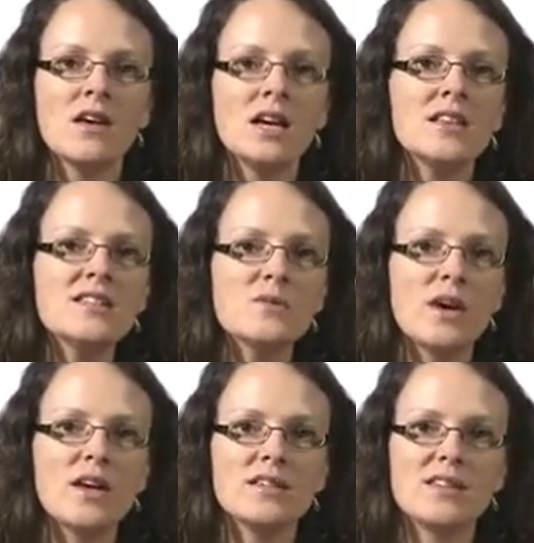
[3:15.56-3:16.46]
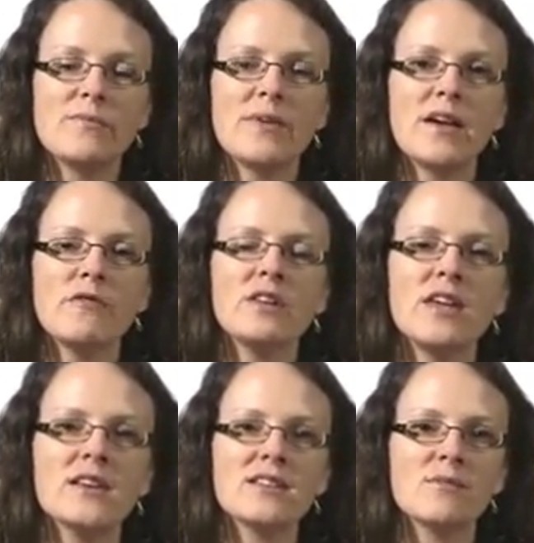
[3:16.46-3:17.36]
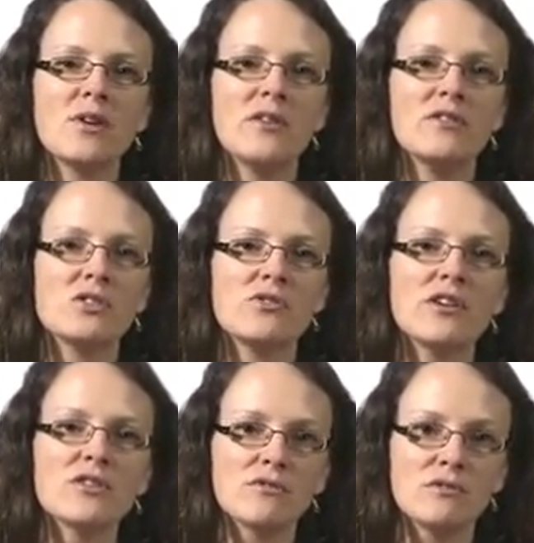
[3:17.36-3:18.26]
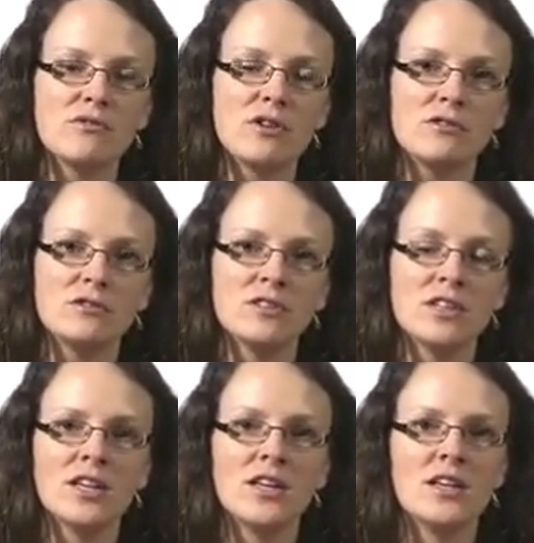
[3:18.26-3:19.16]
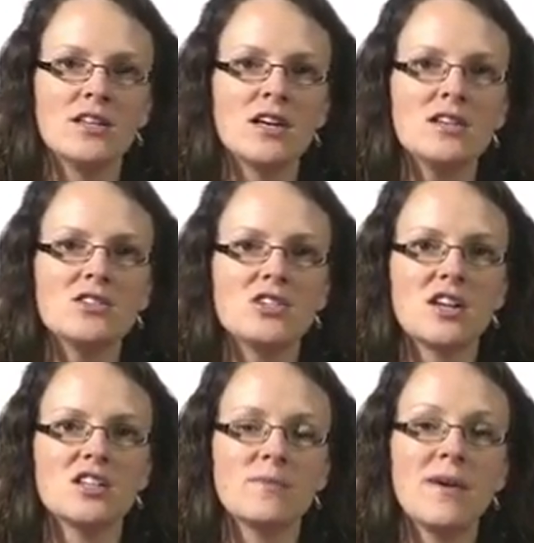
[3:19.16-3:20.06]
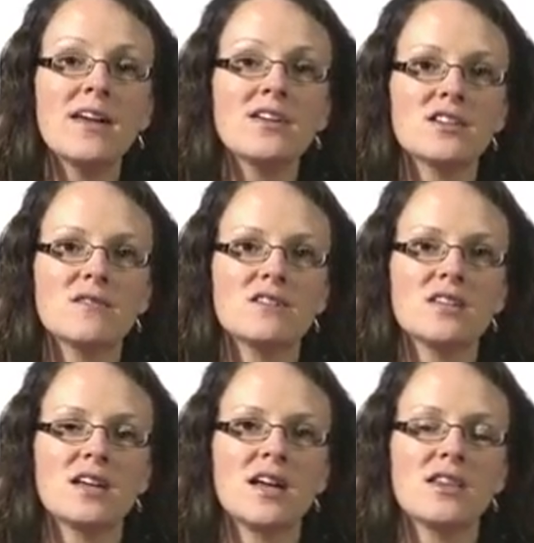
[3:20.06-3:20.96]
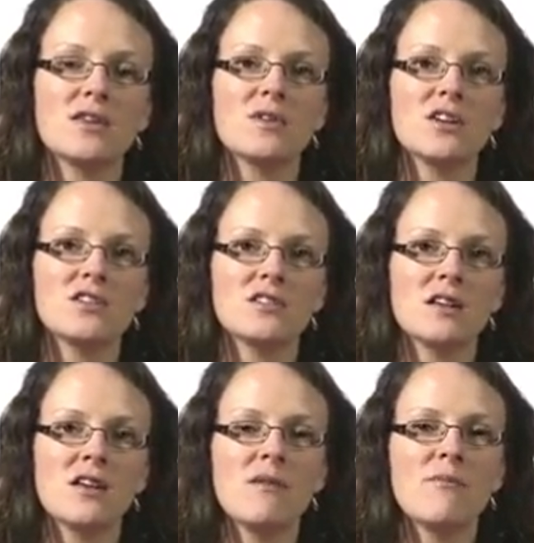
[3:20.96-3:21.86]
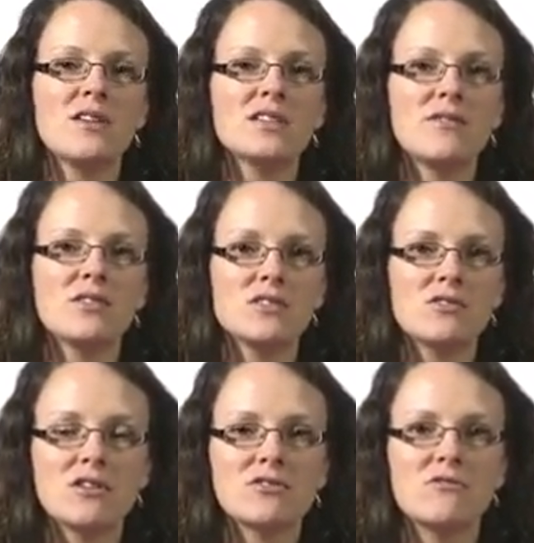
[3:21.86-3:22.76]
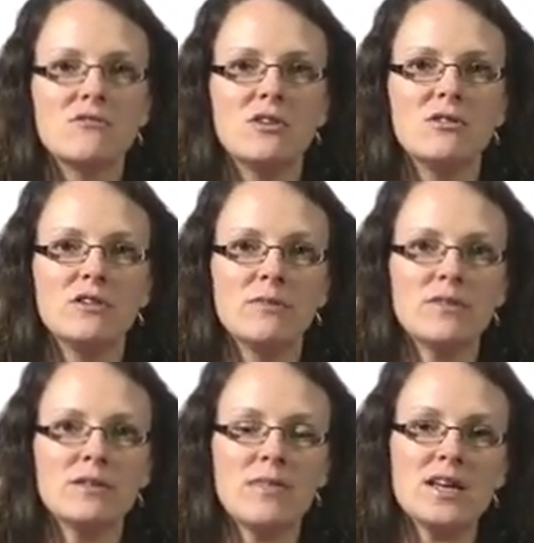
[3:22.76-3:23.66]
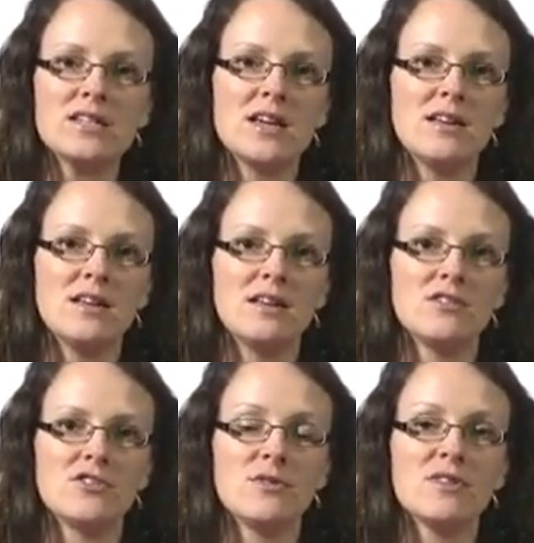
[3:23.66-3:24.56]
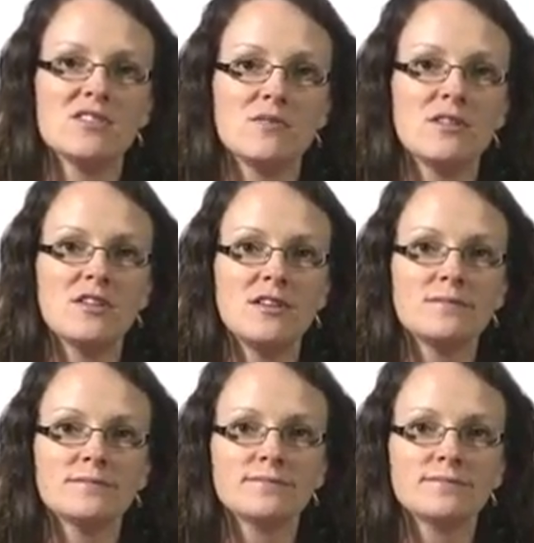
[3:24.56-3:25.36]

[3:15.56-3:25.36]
In this way, CEMP-A really has some kind of a structural role. It does change the packaging of the DNA in the region, but it's having a structural role in maintaining genomic stability.